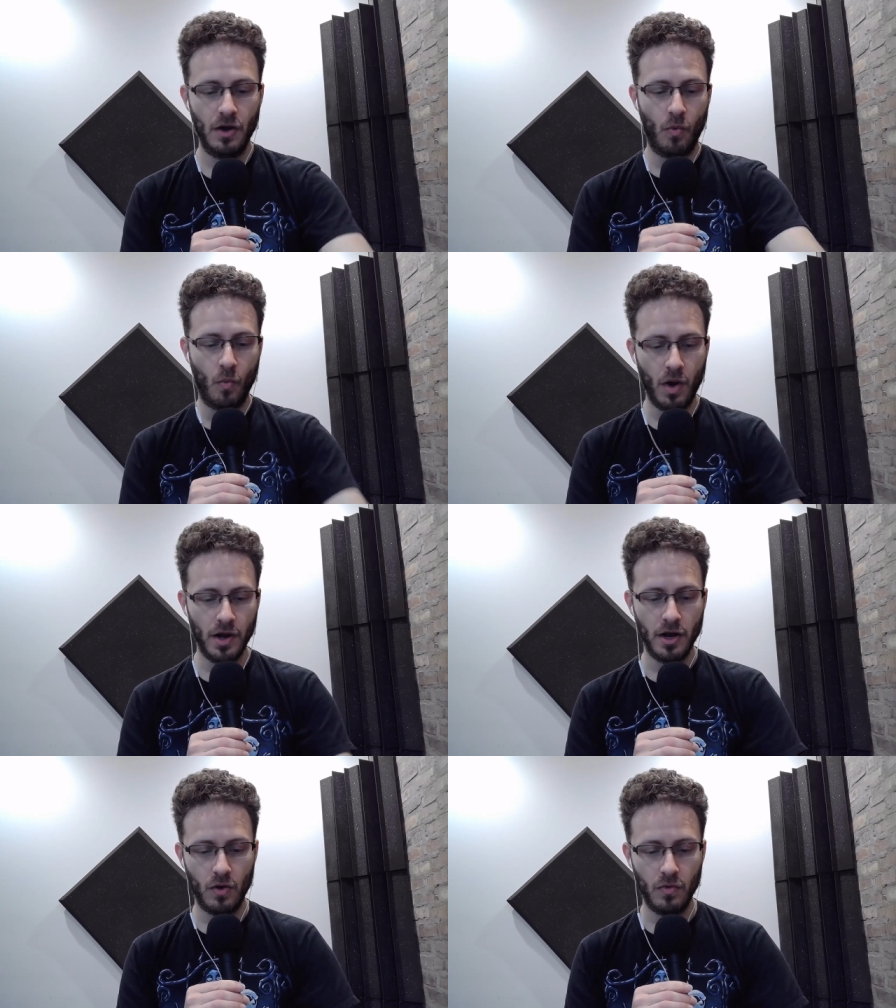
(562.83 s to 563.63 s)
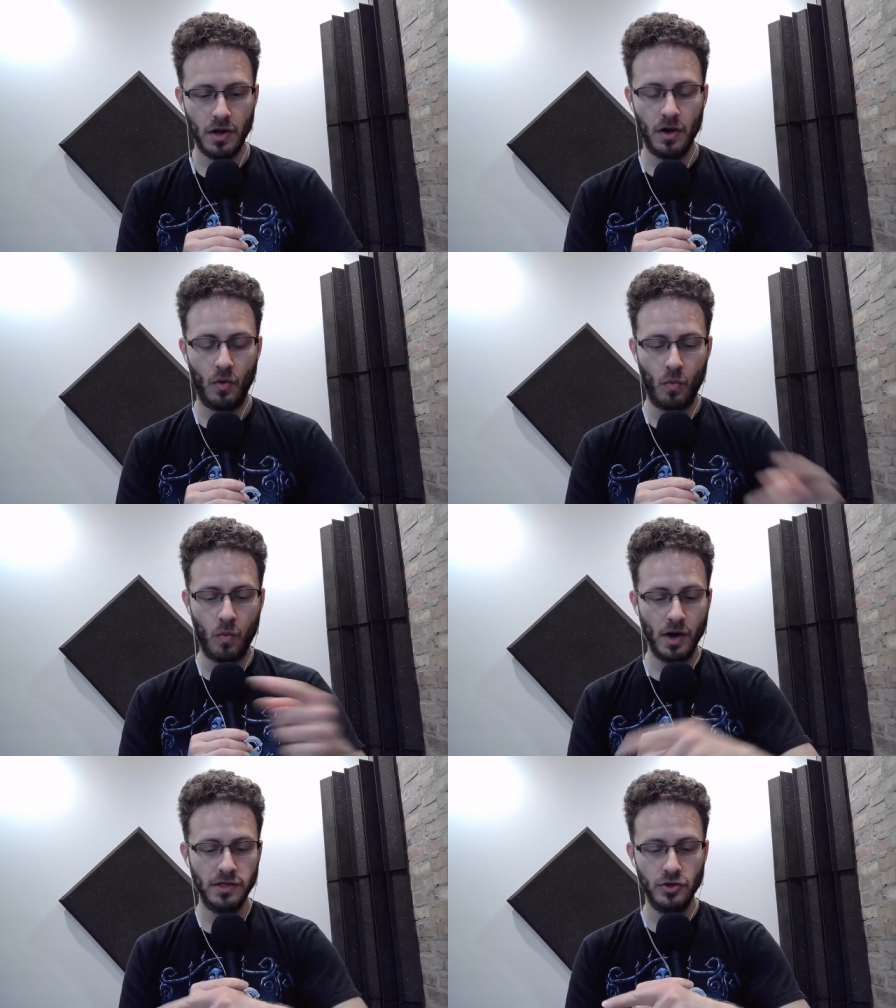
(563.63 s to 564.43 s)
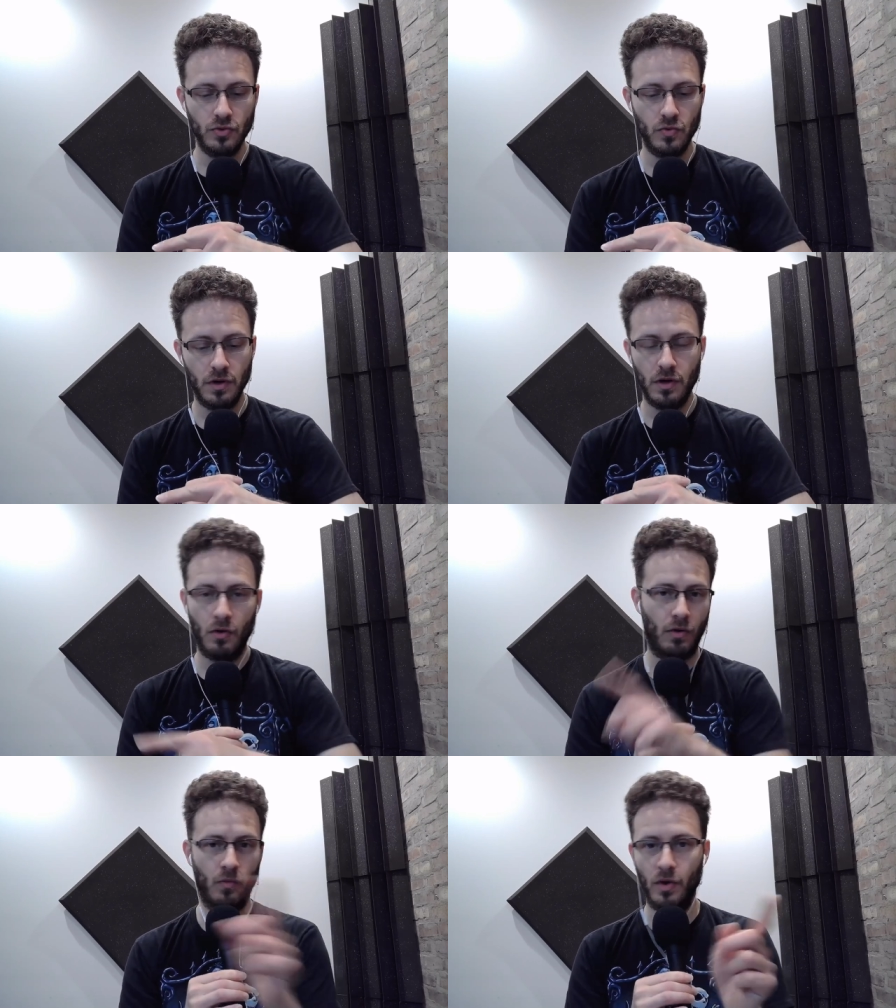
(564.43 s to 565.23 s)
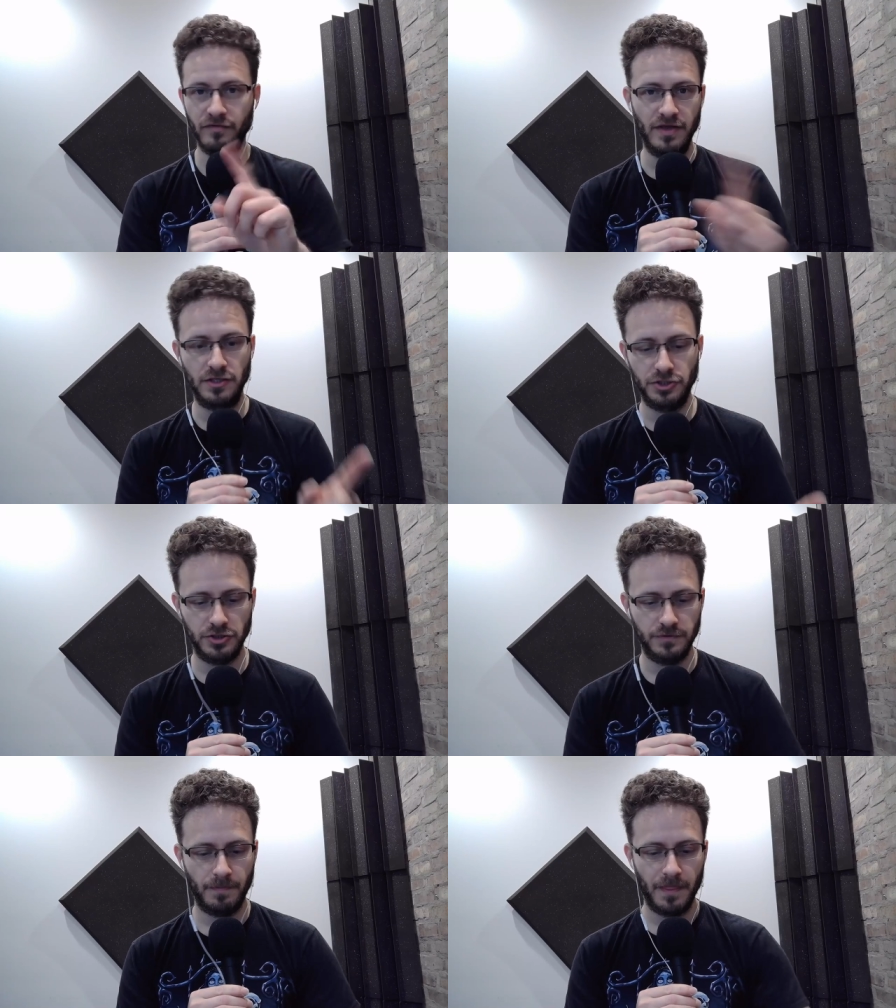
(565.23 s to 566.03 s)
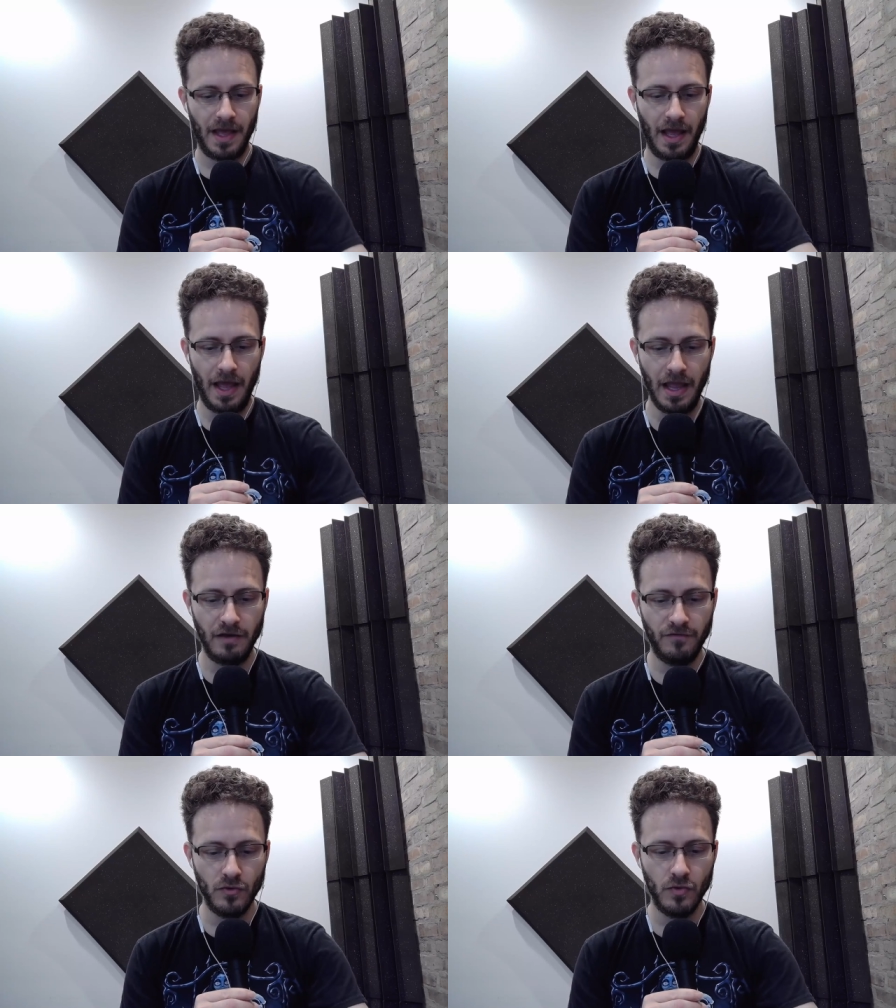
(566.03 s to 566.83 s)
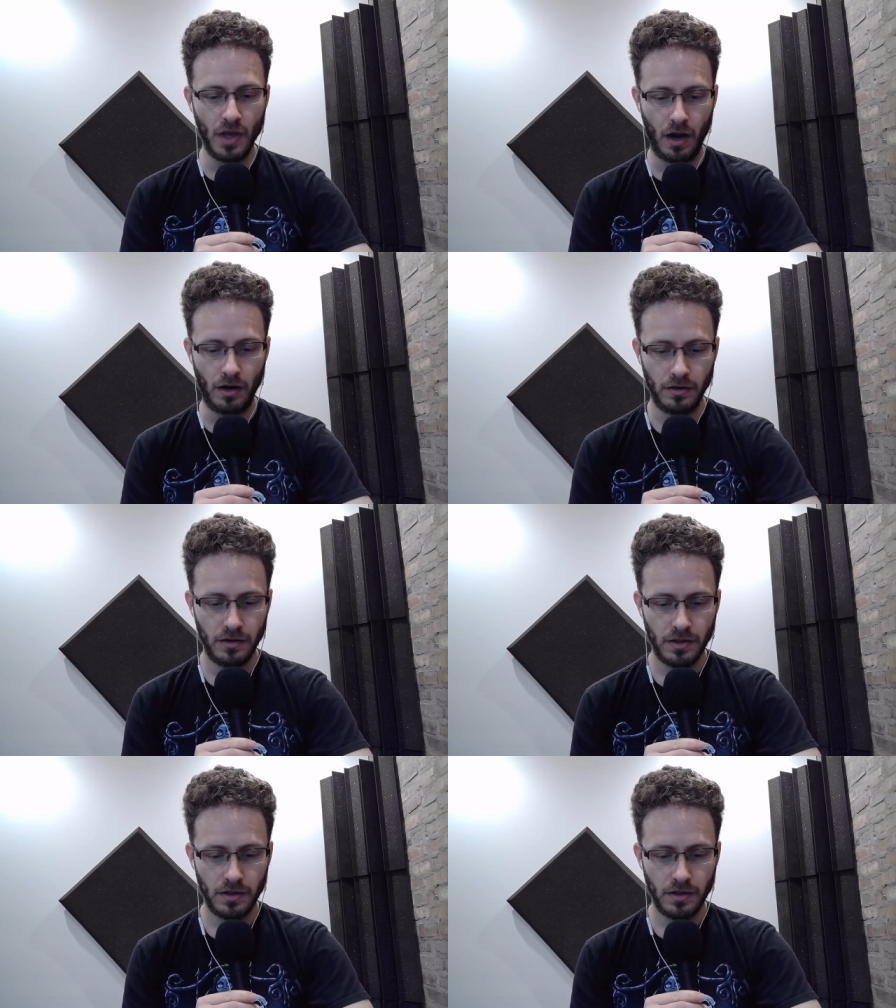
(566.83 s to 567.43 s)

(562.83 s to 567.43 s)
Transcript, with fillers: One O, one U, or one of each. Egg foo young.